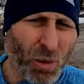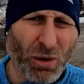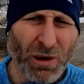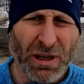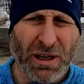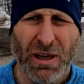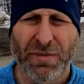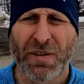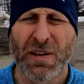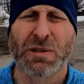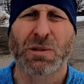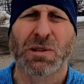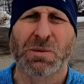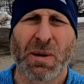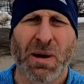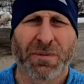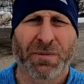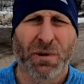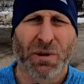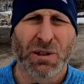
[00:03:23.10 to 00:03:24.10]
point, if this
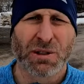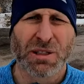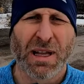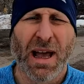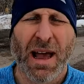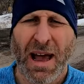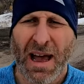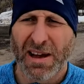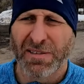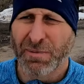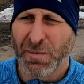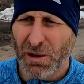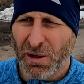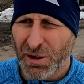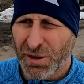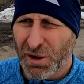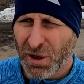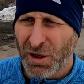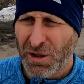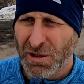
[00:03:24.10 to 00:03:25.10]
was my first half
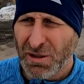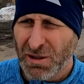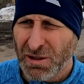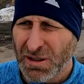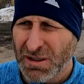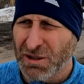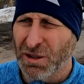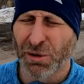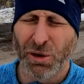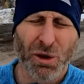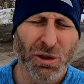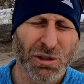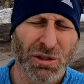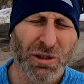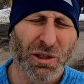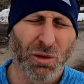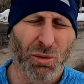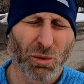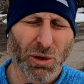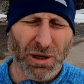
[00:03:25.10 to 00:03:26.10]
marathon, and so
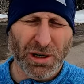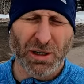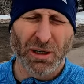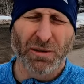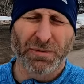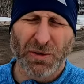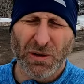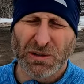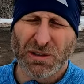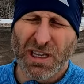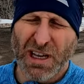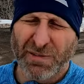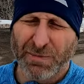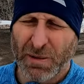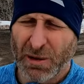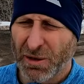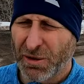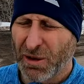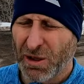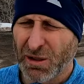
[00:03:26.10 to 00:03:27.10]
those of you running your first
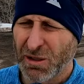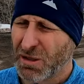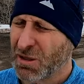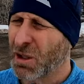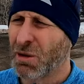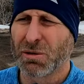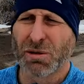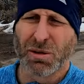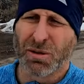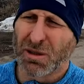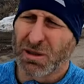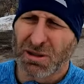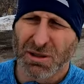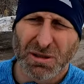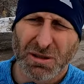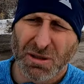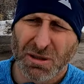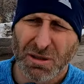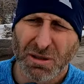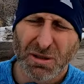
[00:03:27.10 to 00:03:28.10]
half marathon, don't do
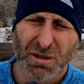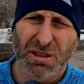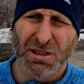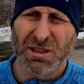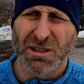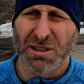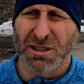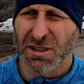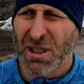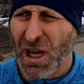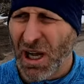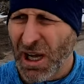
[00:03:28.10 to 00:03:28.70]
this. This is